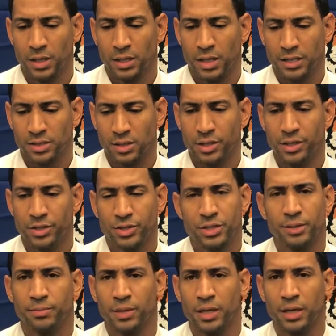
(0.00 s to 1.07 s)
that's a
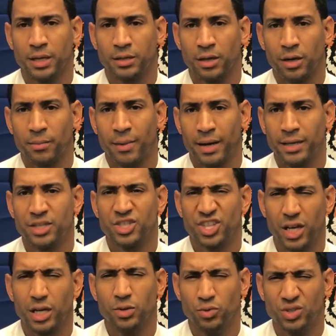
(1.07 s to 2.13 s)
leadership thing. I thought Armani
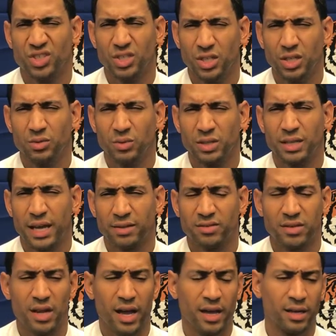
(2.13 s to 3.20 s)
Chaney was good with that
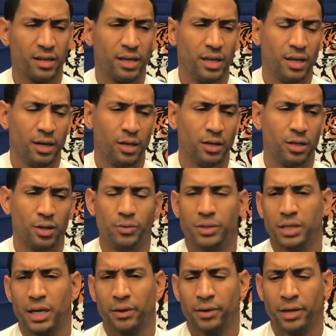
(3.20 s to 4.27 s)
tonight, along
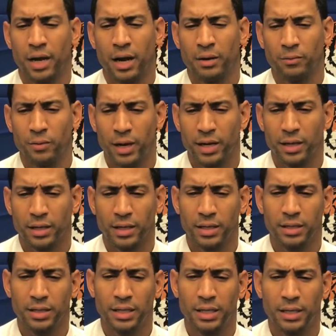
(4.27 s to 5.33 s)
with Darion Reddick
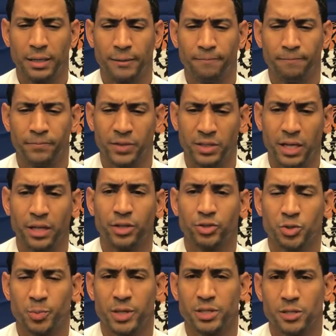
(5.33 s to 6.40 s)
and Delano
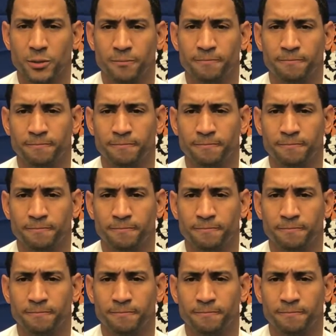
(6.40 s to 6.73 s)
Spencer.